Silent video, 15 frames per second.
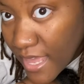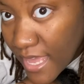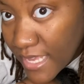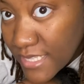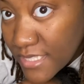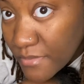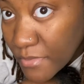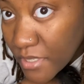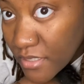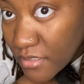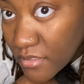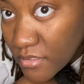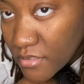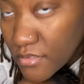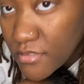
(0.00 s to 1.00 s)
eczema,
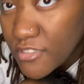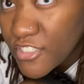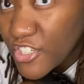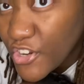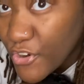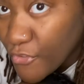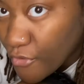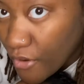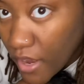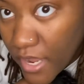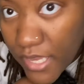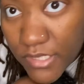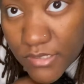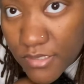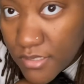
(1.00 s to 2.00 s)

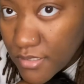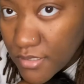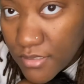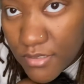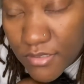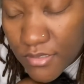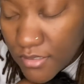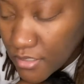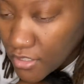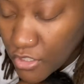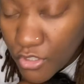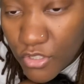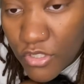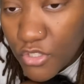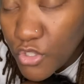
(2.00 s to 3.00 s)
great.
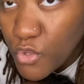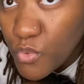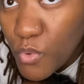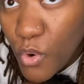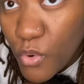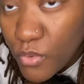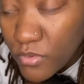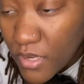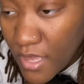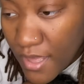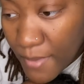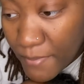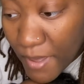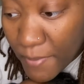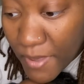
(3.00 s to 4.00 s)
You, you won't,
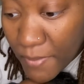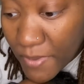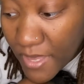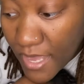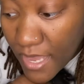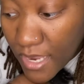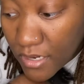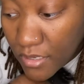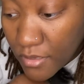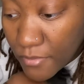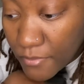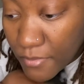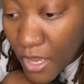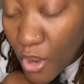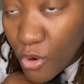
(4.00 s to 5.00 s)
my baby had,
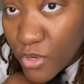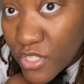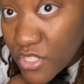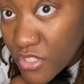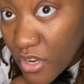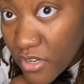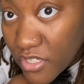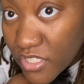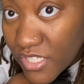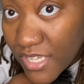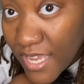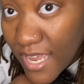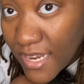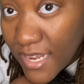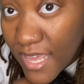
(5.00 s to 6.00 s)
um, my oldest daughter, she
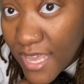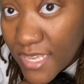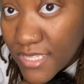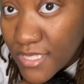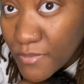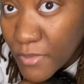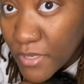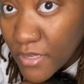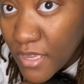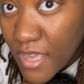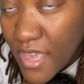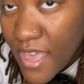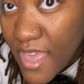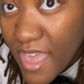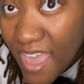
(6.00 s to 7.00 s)
had eczema
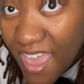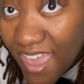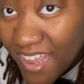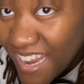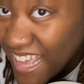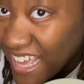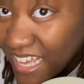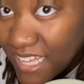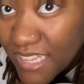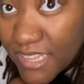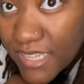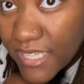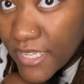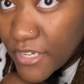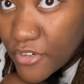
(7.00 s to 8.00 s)
and it
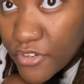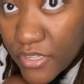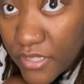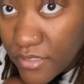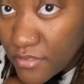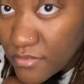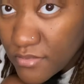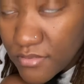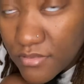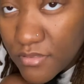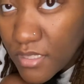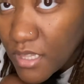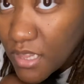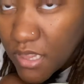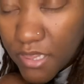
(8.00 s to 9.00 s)
cleared it
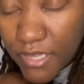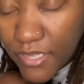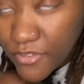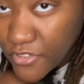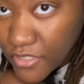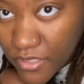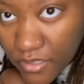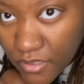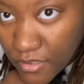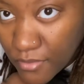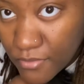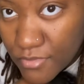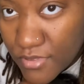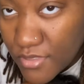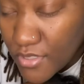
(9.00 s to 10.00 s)
Clear it
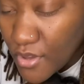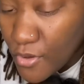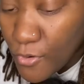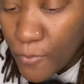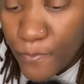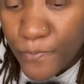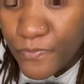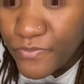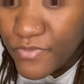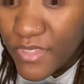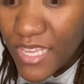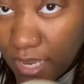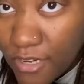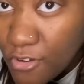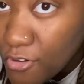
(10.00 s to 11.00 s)
up. So
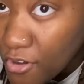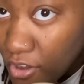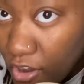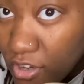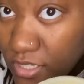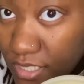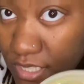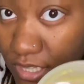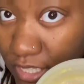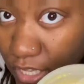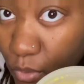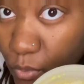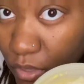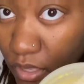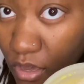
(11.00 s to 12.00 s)
they don't call this
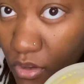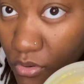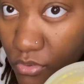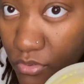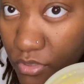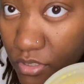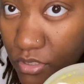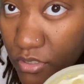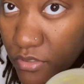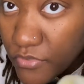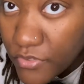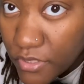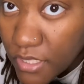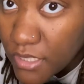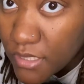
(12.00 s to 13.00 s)
liquid gold
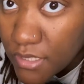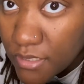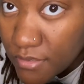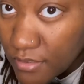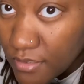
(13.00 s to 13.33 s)
for nothing.